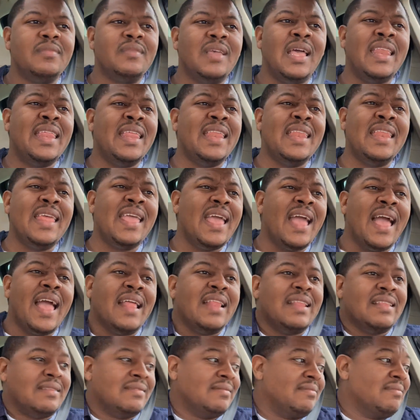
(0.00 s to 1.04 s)
I didn't
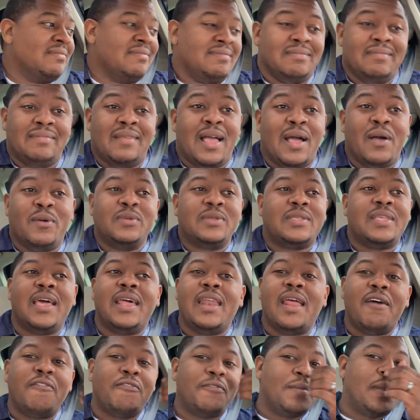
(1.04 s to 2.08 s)
I I was
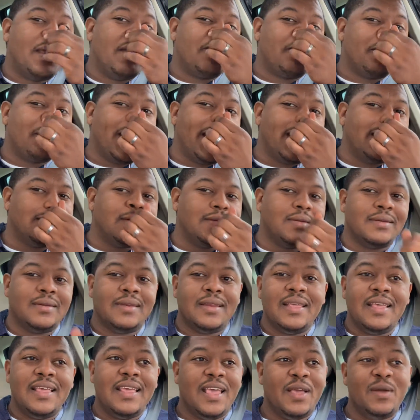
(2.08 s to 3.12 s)
cut off from the
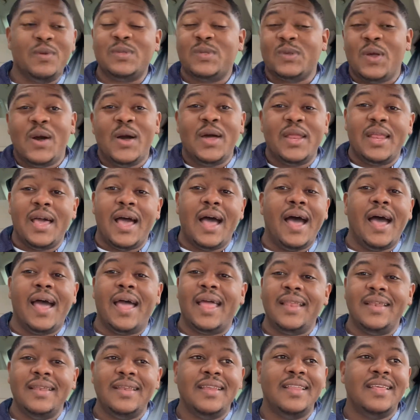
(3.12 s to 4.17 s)
information. It was going
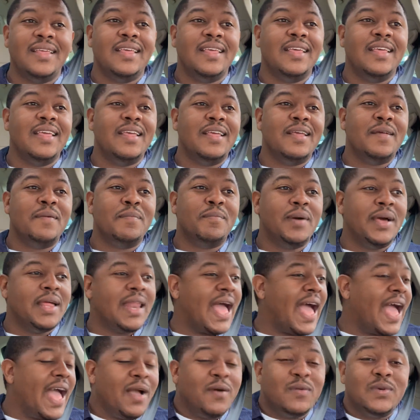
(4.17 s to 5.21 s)
on,
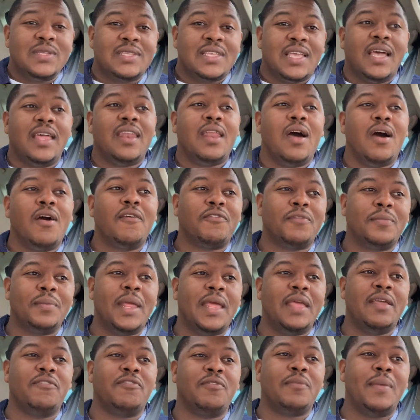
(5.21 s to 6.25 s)
but I was cut off from
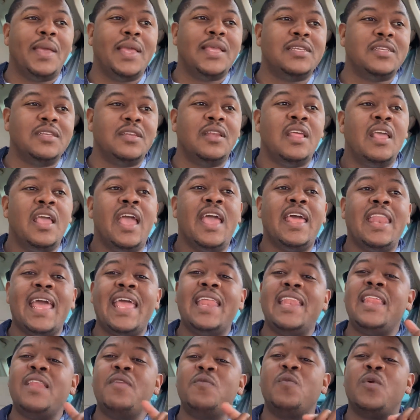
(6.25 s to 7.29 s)
the information and
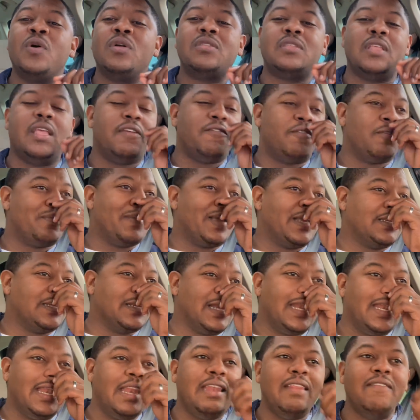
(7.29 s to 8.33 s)
I didn't want the
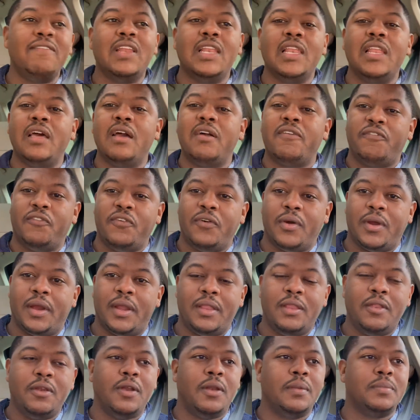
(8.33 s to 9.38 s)
information. I didn't even look for
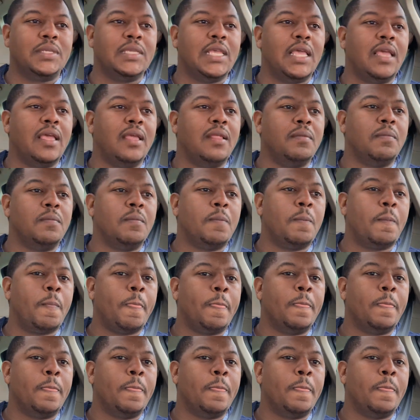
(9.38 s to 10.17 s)
it. You know what I'm saying?